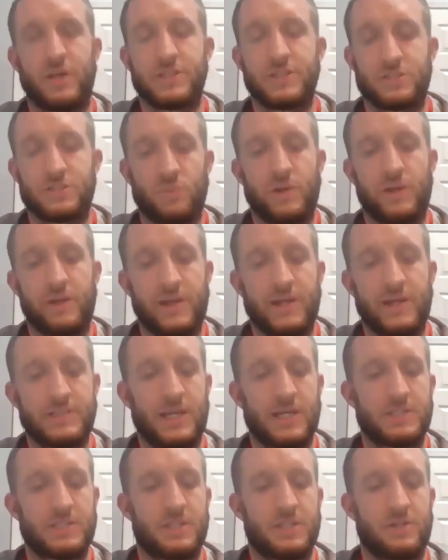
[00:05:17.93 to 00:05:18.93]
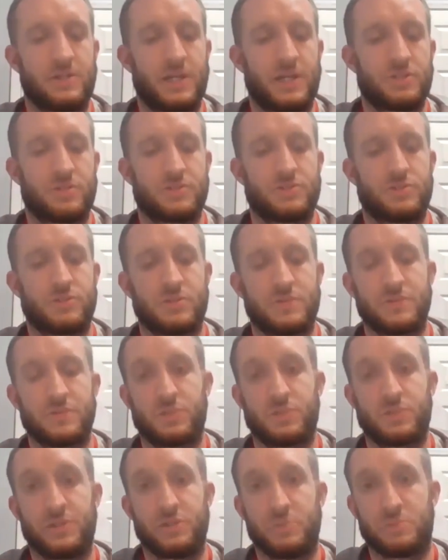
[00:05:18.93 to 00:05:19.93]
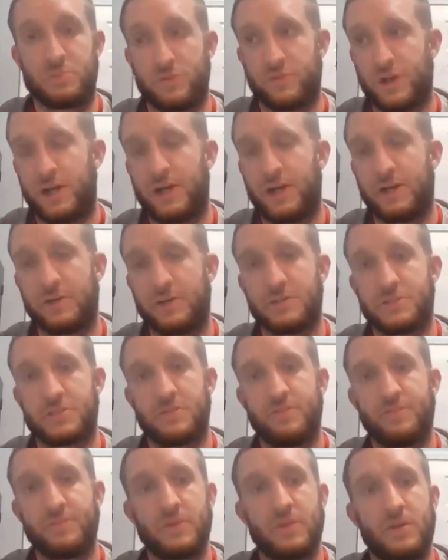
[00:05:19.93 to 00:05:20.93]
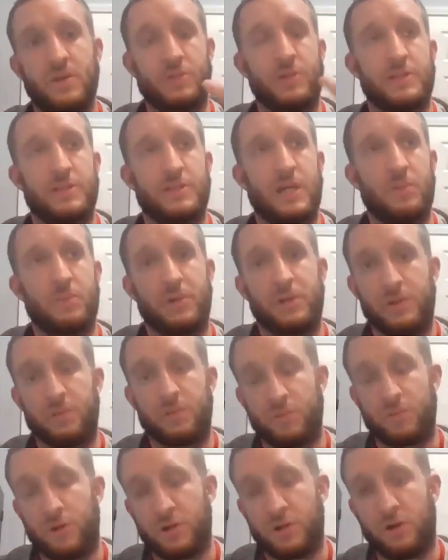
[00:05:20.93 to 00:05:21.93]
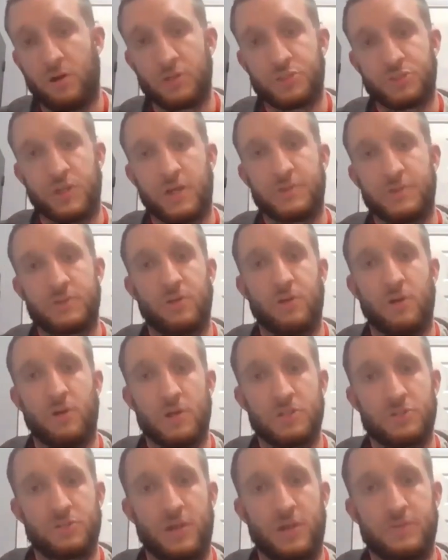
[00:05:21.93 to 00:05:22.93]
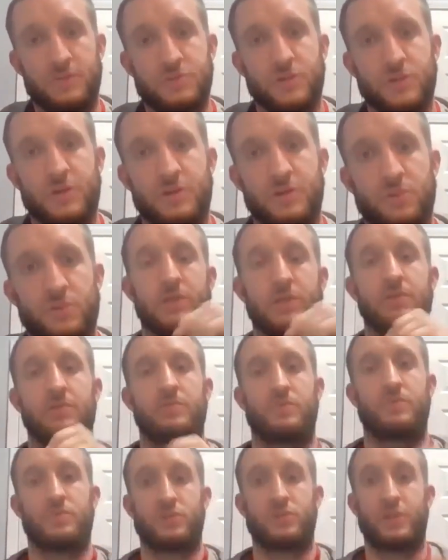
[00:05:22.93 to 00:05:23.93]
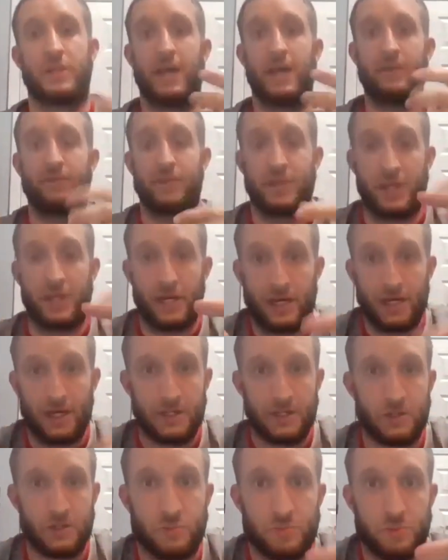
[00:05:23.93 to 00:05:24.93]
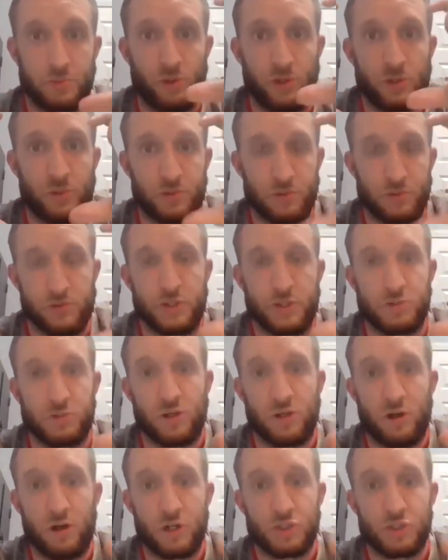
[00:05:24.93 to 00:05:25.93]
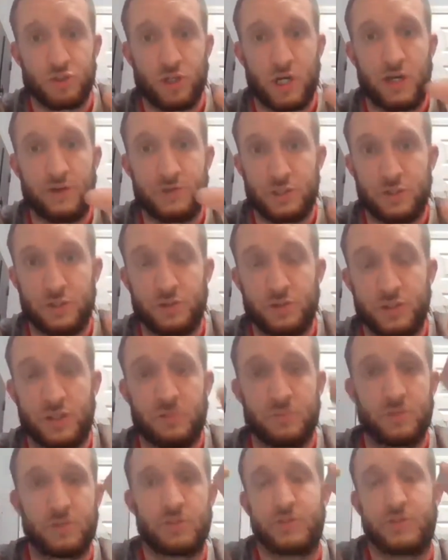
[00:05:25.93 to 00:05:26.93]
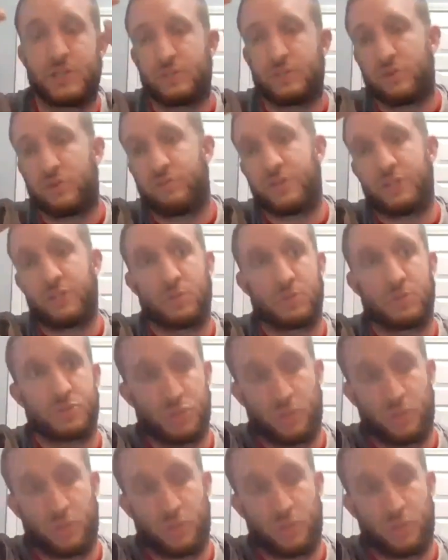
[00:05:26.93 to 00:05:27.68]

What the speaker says: So that's actually an extra service we do provide is so anytime we run hard drives through a hard drive shredder, we literally have the guy, the employee will do this with the hard drive serial number and then the video will